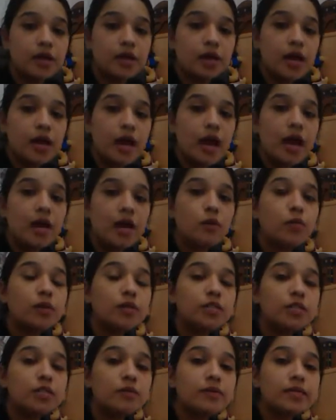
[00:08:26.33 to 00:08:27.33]
And what did
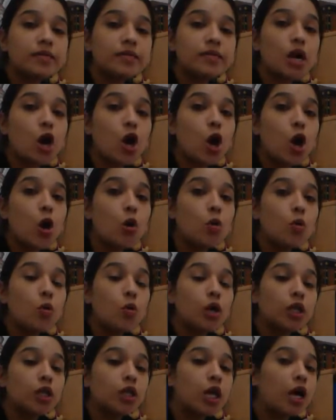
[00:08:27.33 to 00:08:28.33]
we say
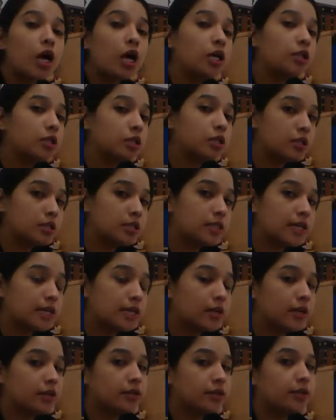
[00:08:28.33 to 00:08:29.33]
o'clock looks like on the
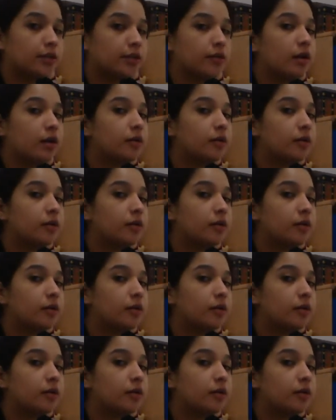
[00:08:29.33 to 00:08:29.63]
clock?